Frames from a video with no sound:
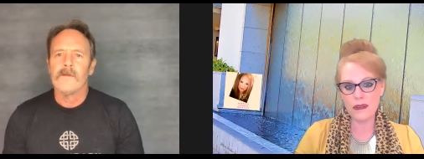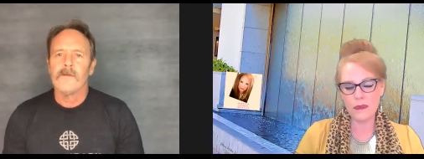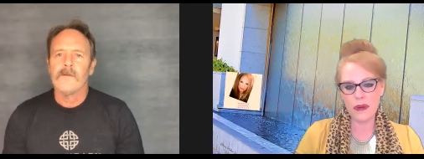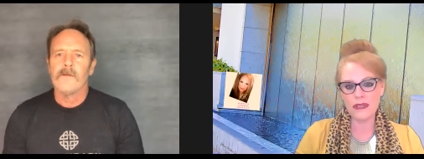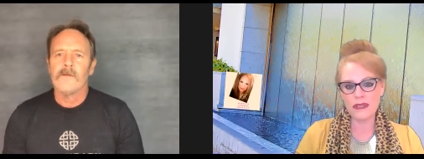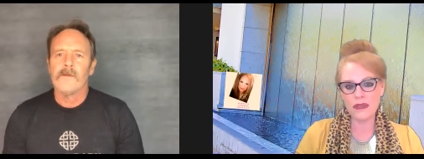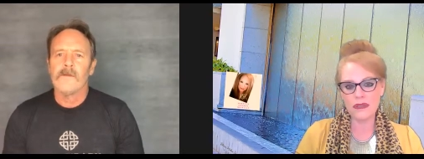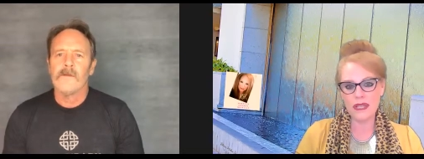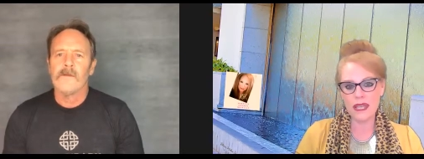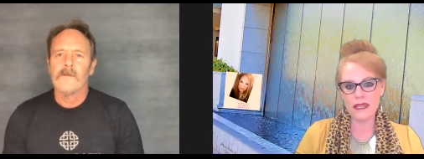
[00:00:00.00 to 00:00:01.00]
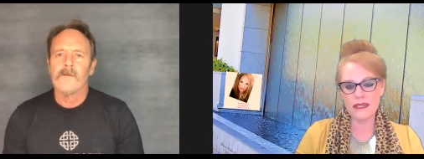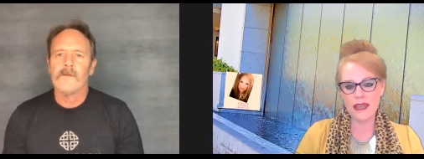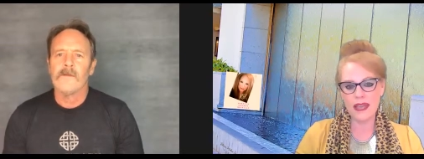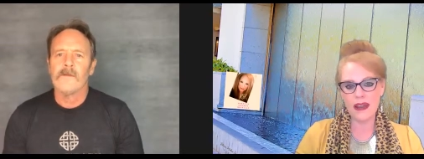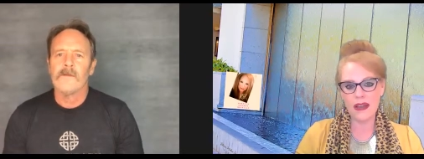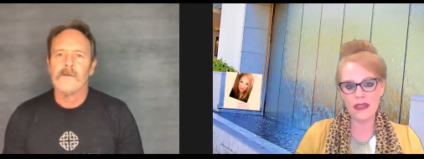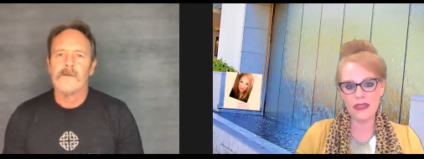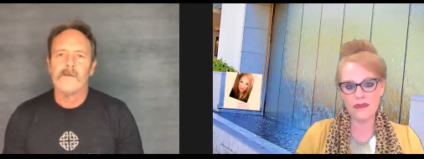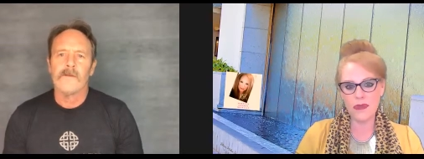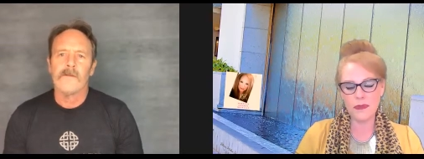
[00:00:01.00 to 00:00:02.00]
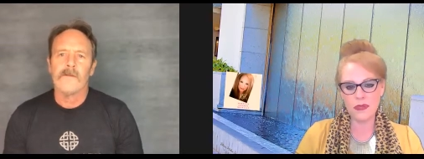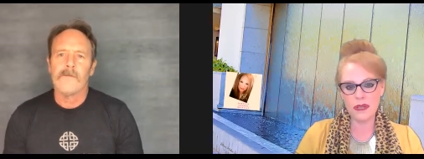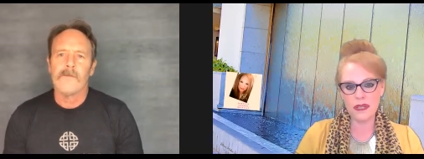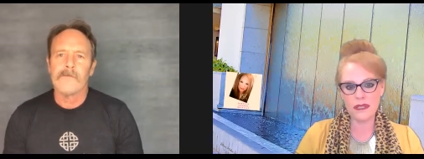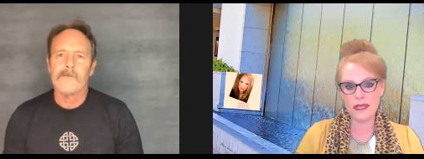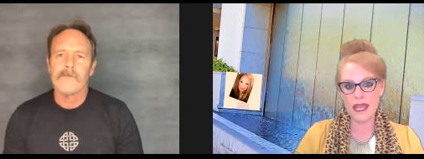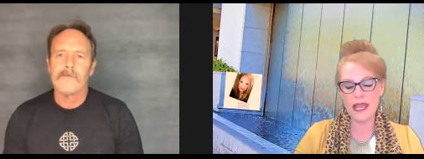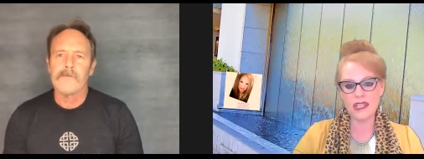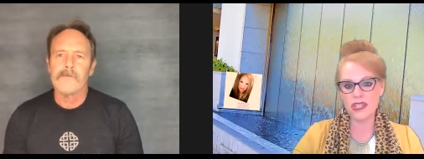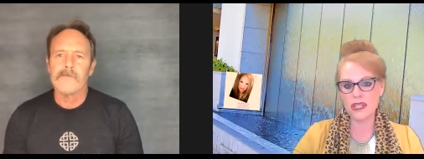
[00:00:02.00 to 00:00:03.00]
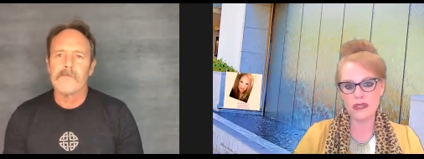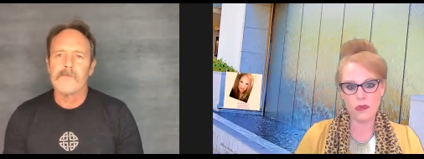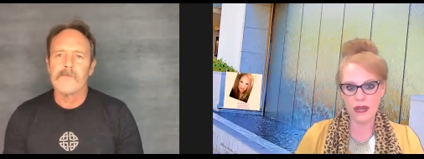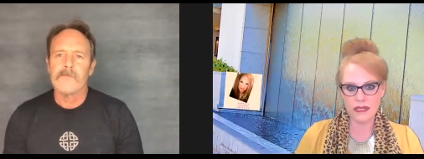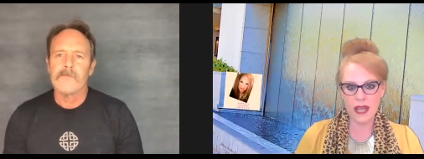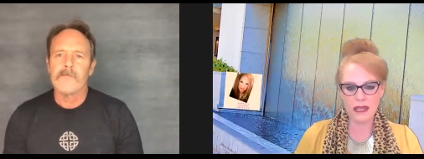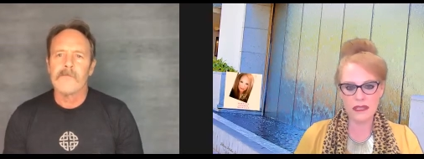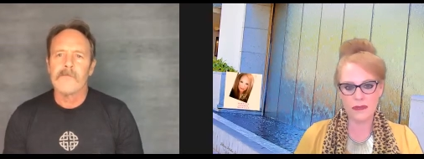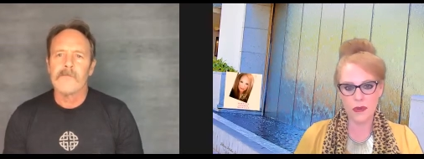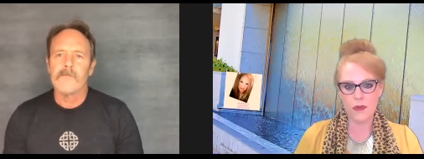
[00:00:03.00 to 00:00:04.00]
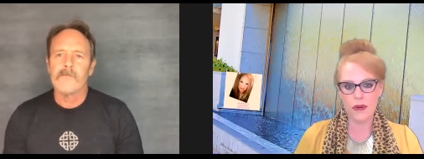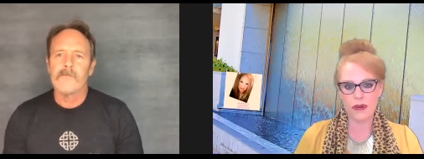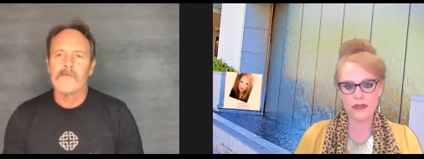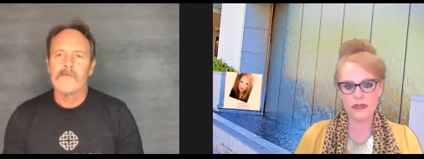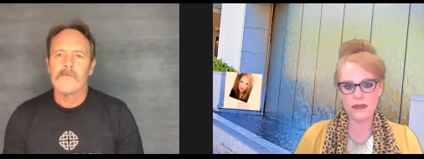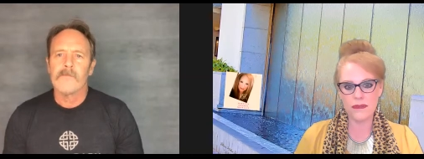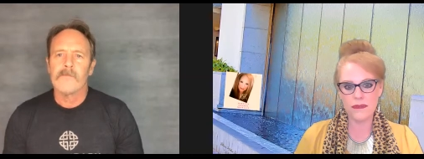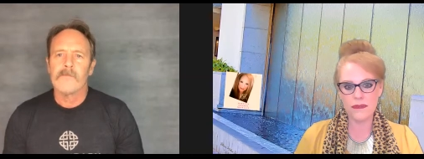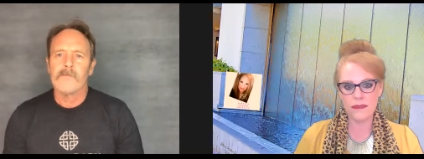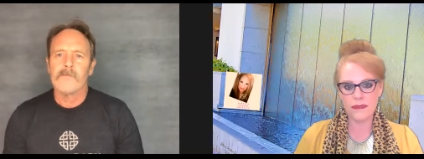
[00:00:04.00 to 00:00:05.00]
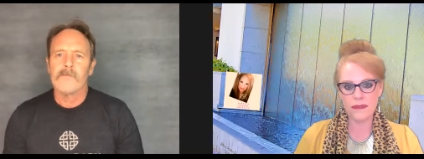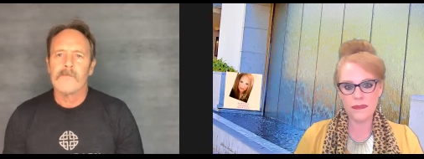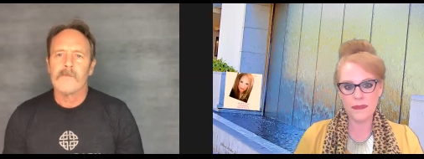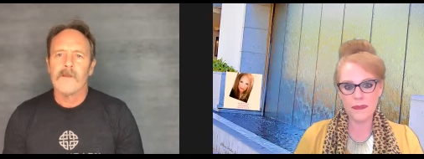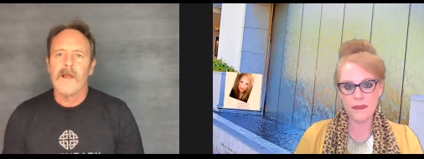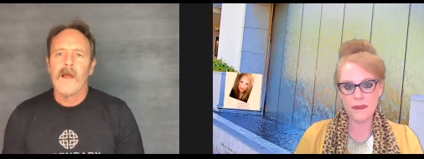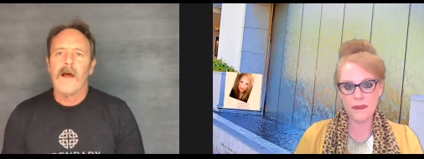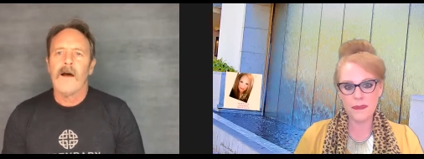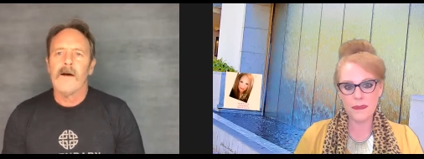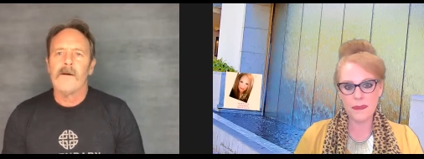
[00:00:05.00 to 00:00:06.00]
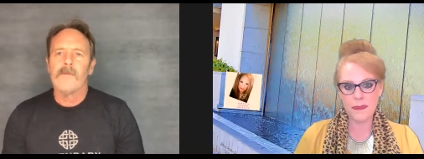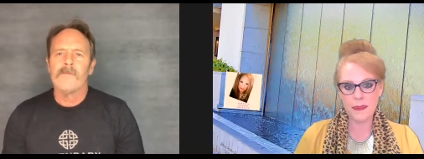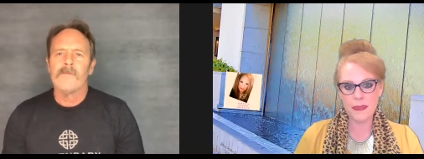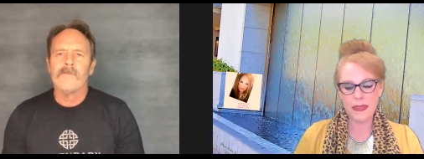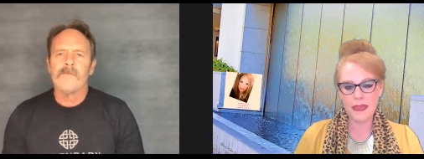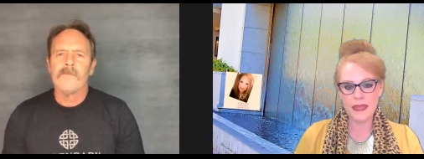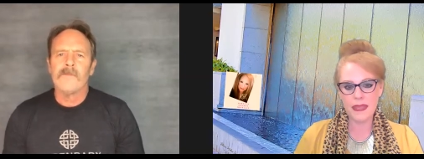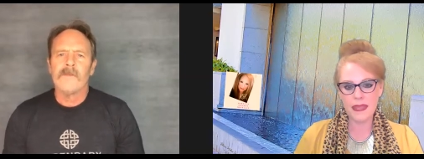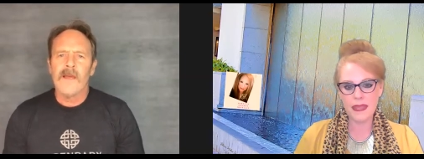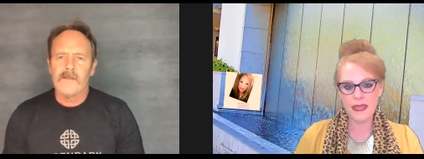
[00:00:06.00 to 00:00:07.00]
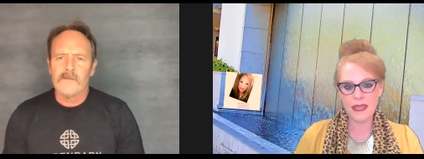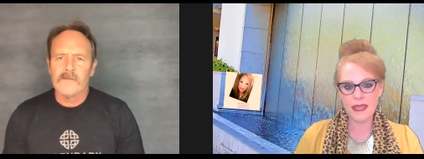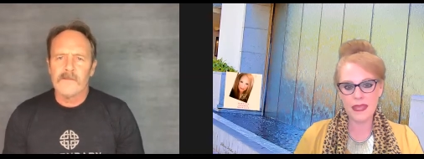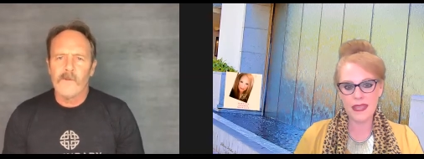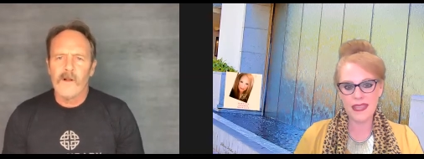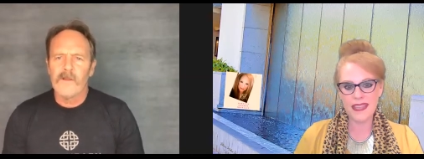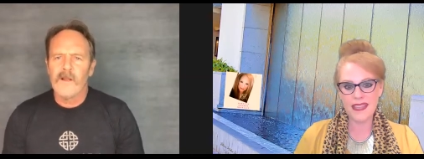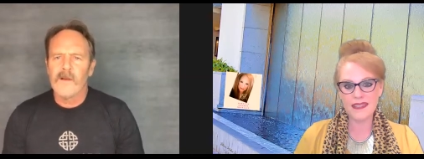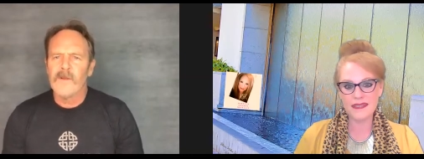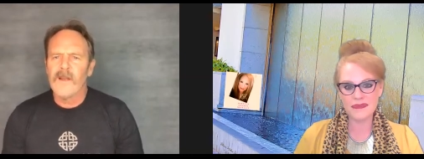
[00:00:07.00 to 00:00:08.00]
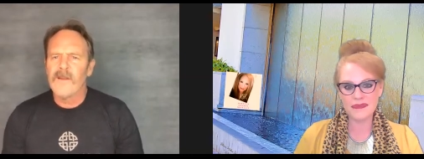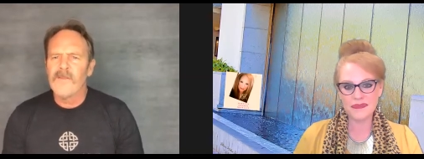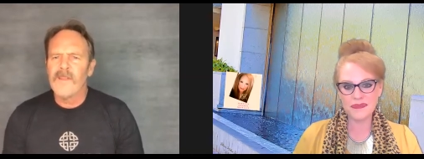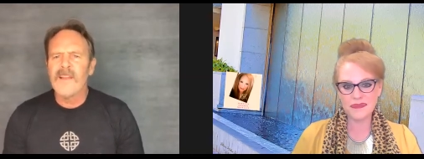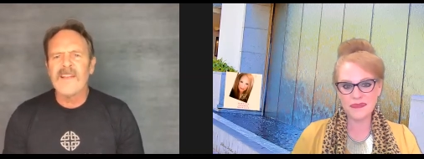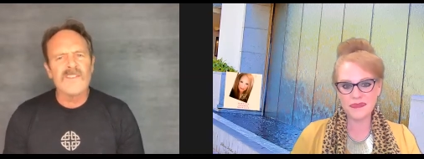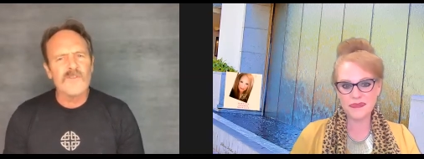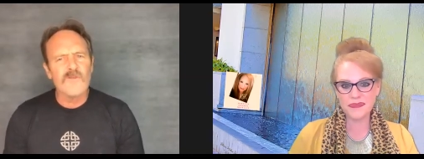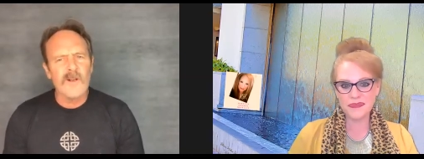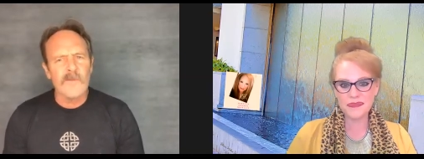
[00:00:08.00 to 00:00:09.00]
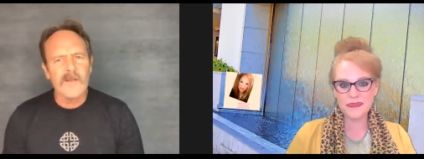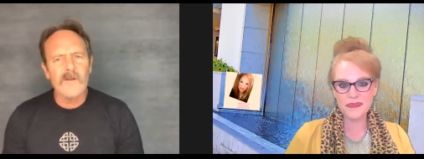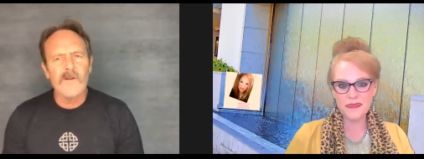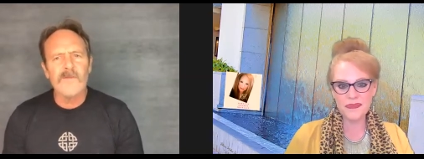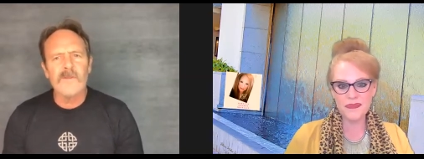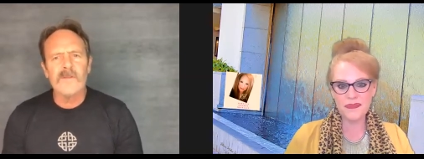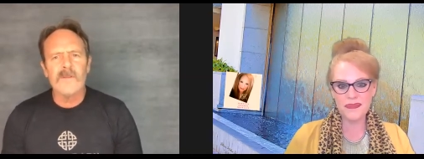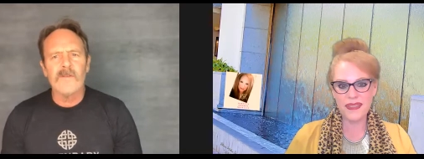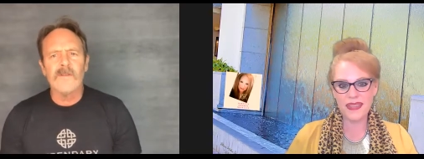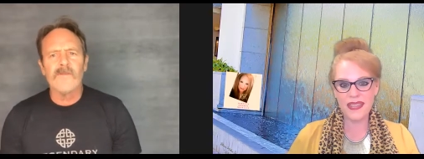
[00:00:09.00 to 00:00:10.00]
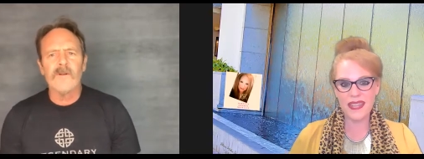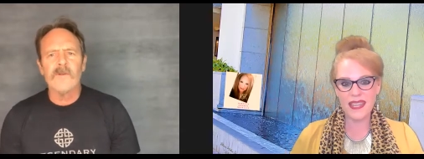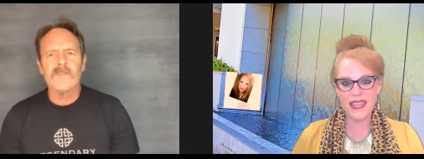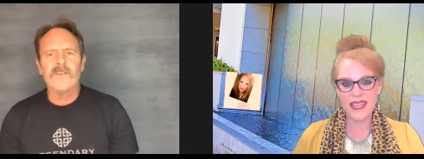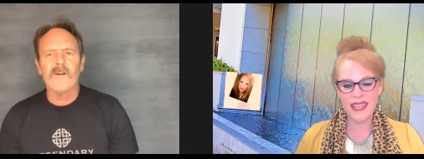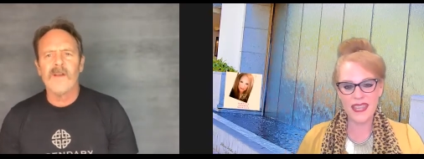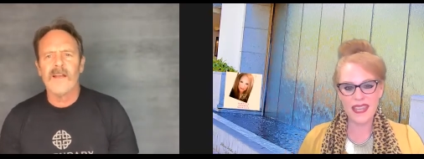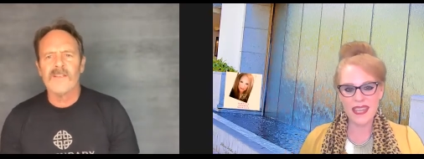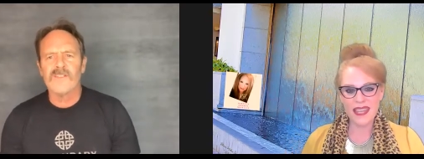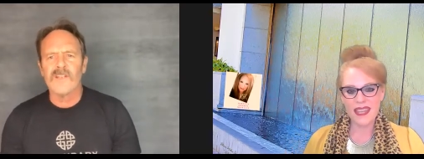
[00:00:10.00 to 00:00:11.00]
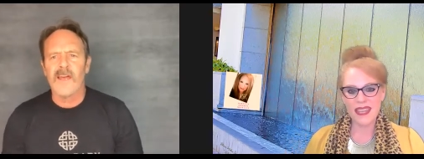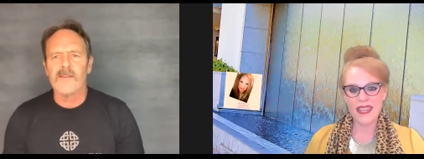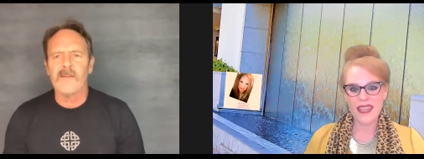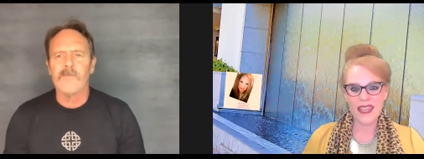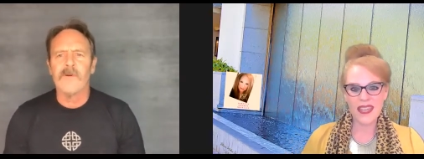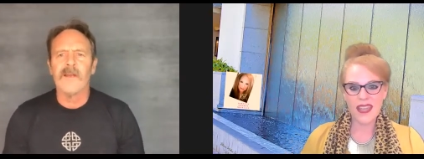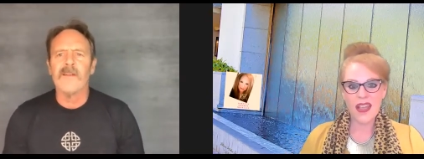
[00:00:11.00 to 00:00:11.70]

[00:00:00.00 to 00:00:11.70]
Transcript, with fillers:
Speaker 1: of the Brazos is that on the film circuits, it just won tons of awards.
Speaker 2: Um, yes. Well, I, I think as a script. I don't know if the, if the film itself has yet, but I